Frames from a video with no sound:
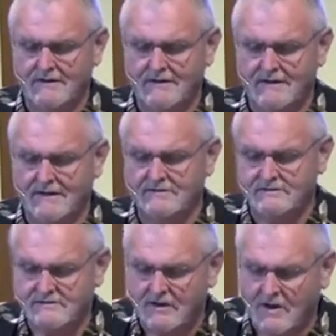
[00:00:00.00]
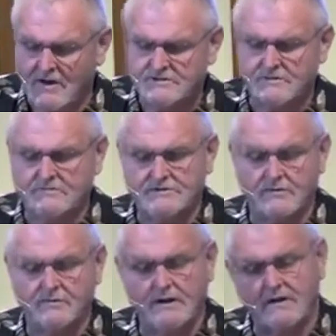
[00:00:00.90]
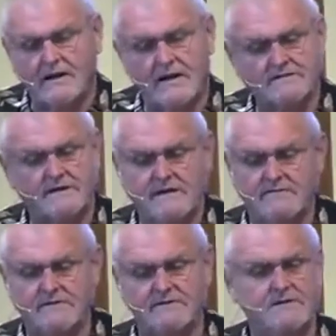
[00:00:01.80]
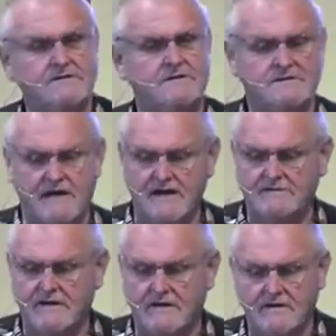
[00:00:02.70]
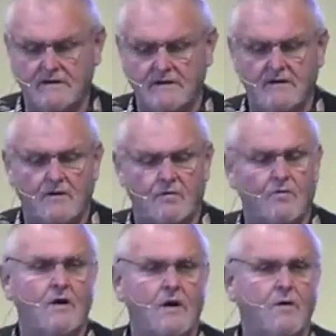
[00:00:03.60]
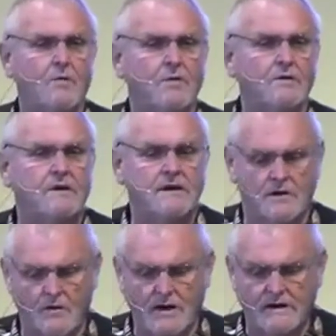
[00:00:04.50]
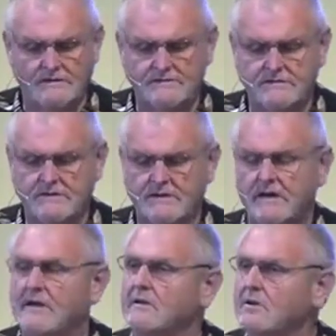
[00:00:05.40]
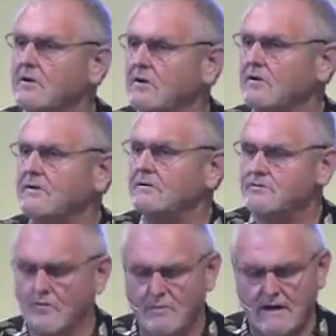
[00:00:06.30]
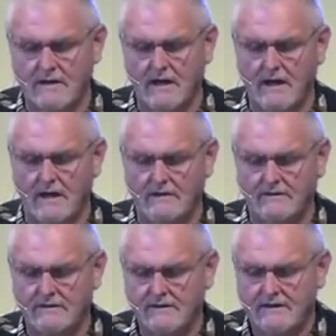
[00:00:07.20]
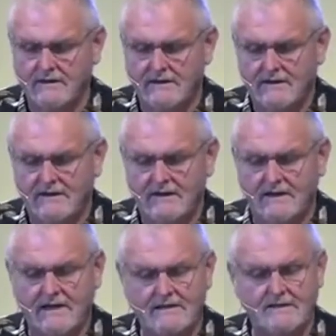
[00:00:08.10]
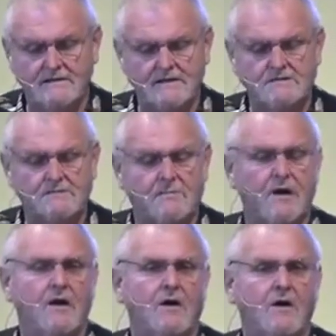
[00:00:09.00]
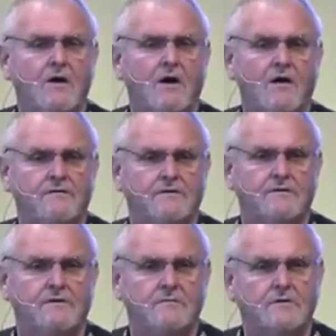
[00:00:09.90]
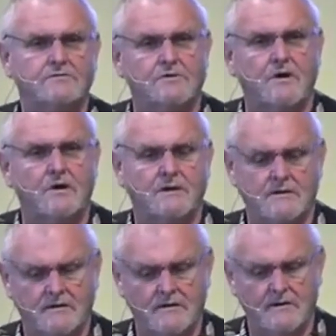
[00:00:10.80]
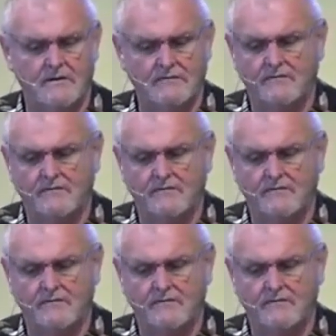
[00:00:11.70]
And it's awesome to realize that even Jesus had to grow in grace and learn to obey God. And he did this by often withdrawing for